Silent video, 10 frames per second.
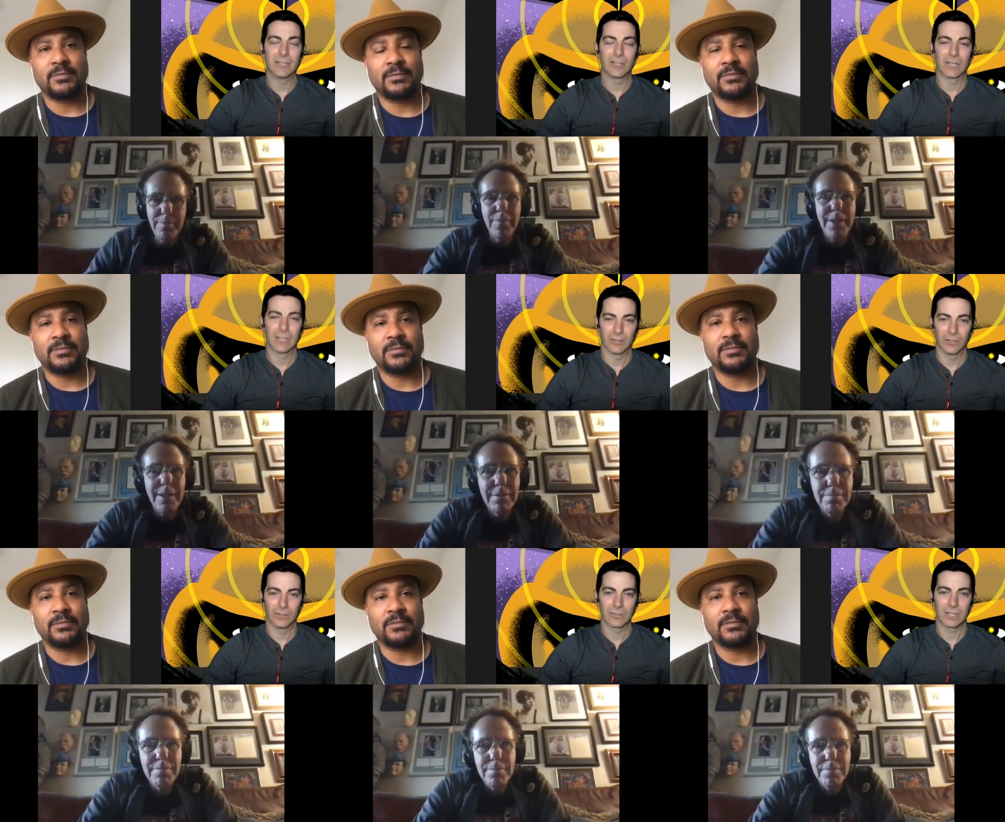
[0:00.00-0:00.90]
Speaker 1: your
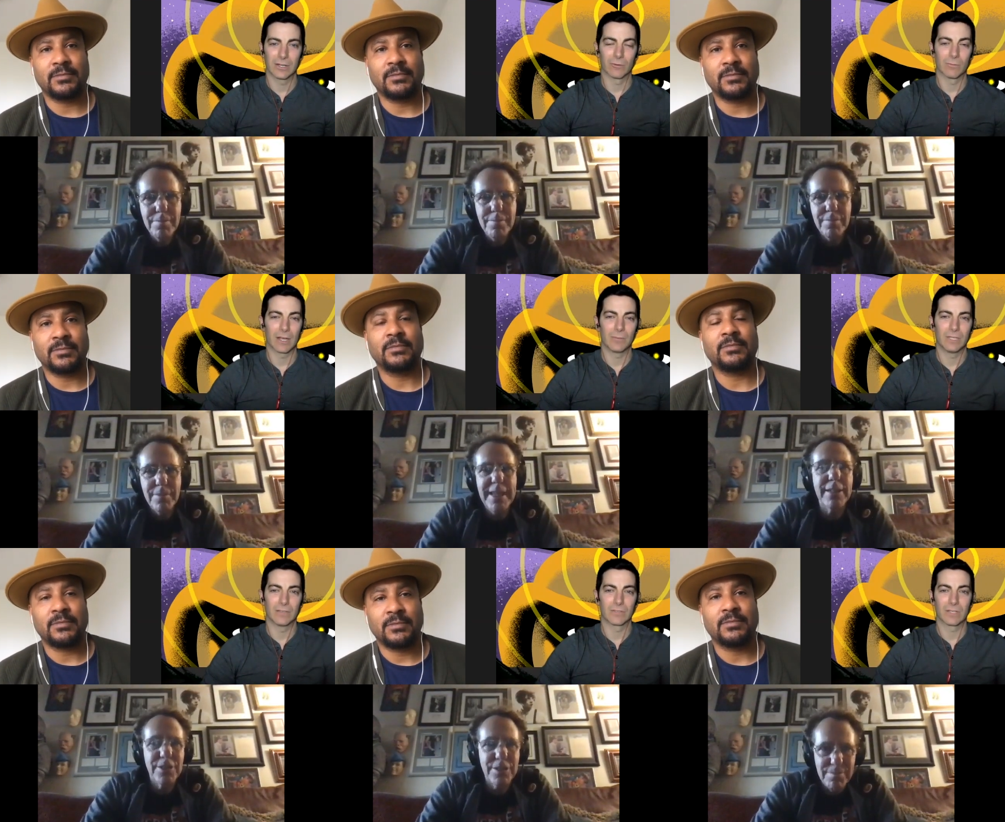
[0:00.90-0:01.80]
heroes, and it reminded
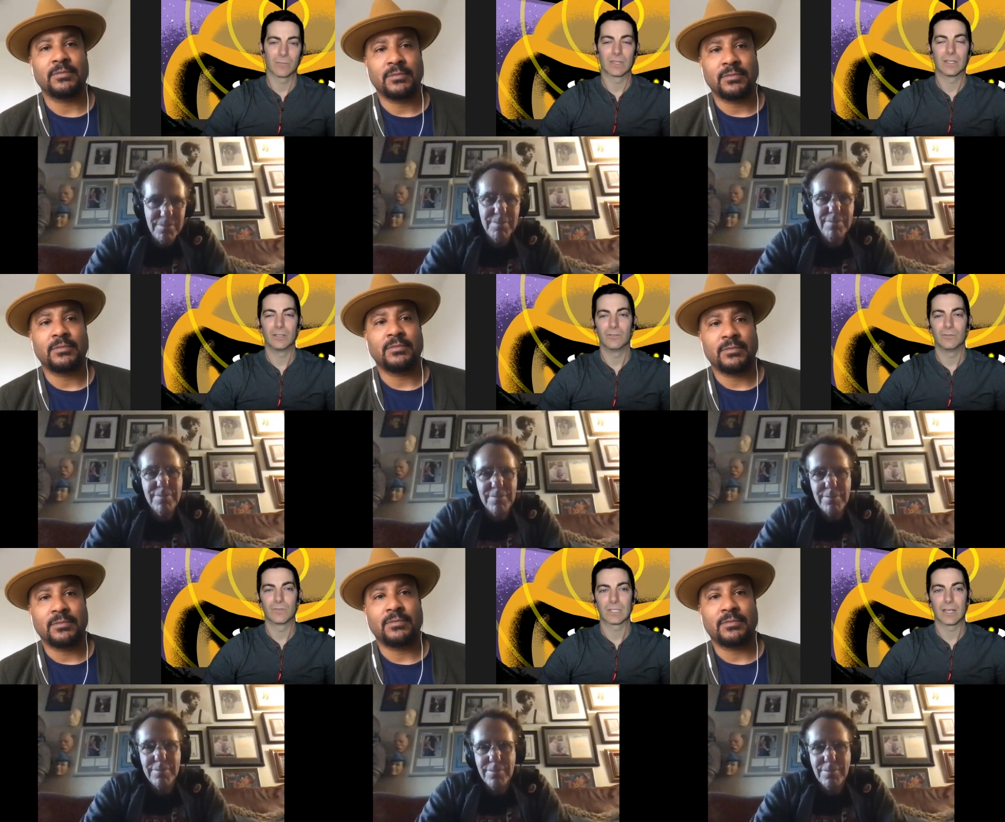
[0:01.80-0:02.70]
me of something that
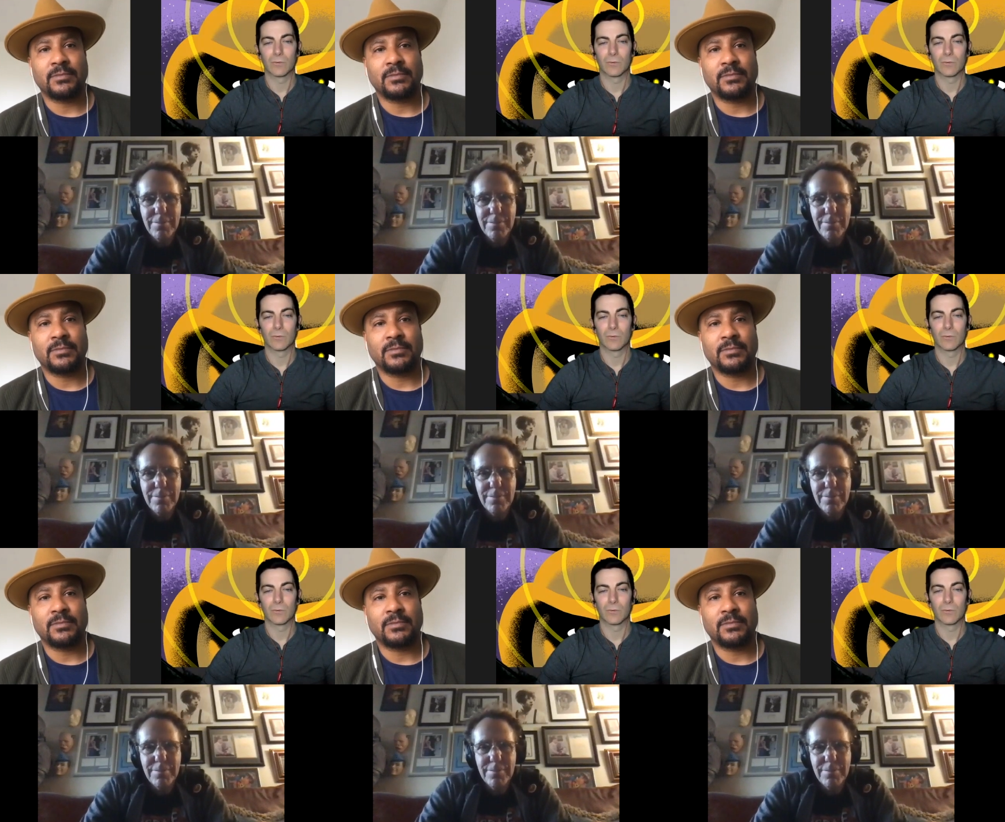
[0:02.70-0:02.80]
you've said